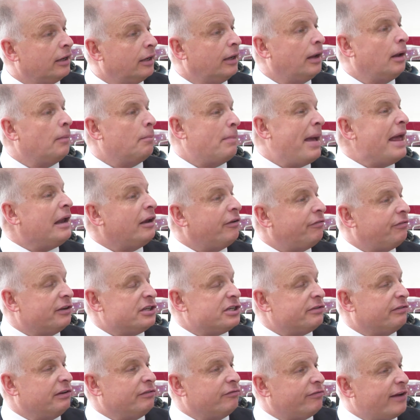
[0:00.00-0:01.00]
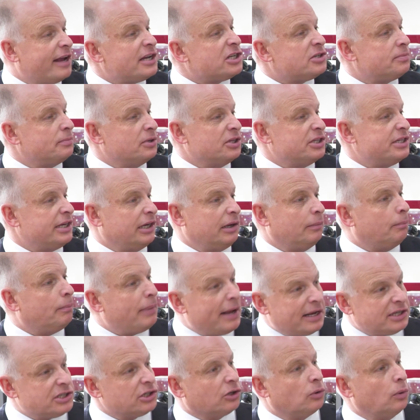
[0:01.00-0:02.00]
benefit of investment in a
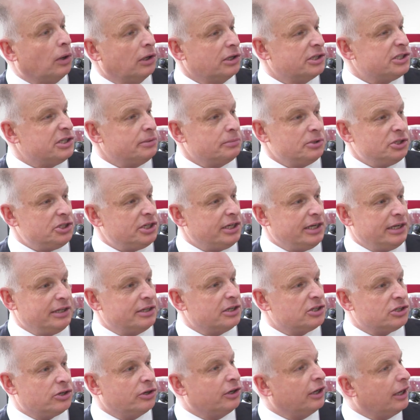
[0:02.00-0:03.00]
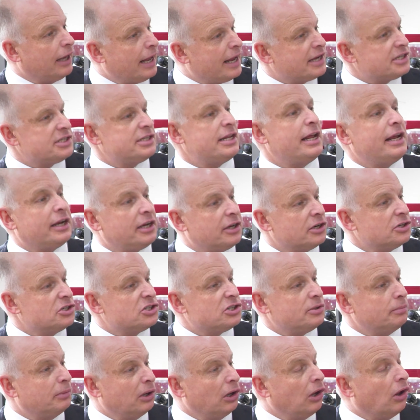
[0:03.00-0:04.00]
better quality machine that's going to last their
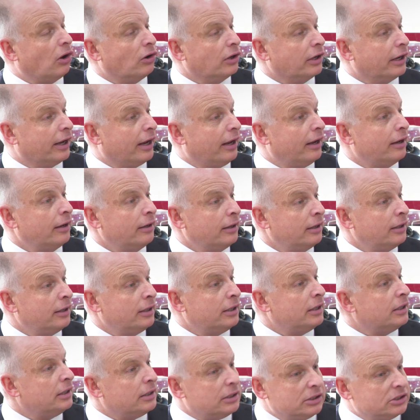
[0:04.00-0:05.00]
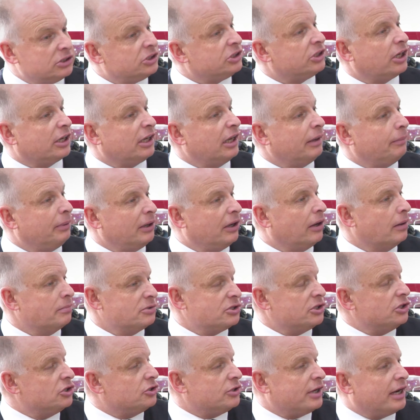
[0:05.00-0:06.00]
customer longer suddenly becomes
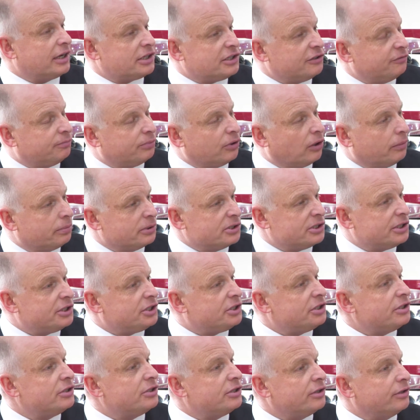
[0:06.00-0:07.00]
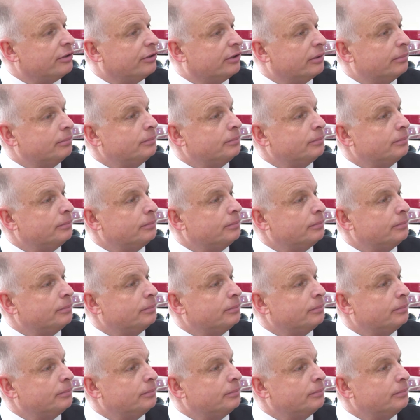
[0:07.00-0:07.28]
an attractive proposition to them.